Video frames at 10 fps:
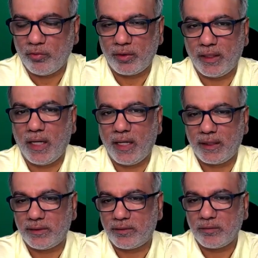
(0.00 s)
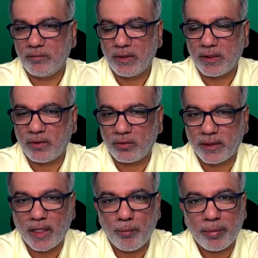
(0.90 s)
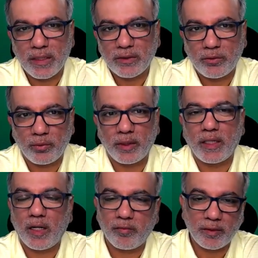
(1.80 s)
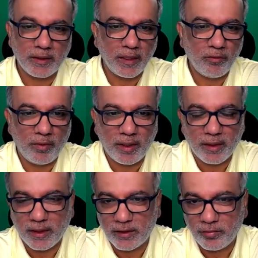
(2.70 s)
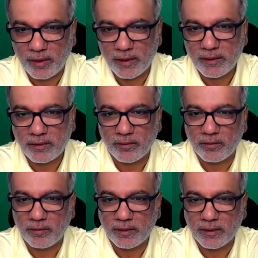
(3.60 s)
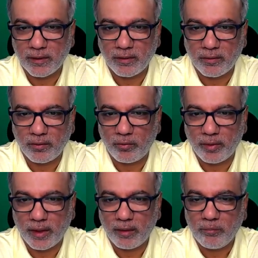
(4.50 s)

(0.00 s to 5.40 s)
want the ads or the campaigns to run after the event has finished. So it's a good way